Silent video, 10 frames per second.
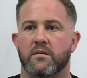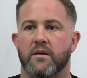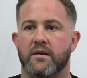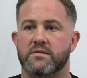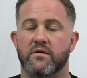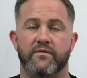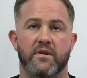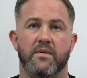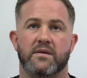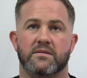and it's not for
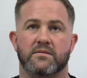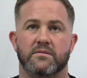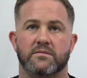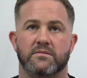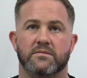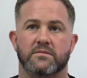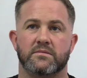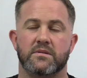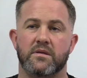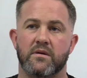the best.
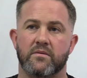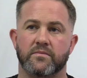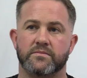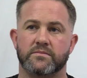You know,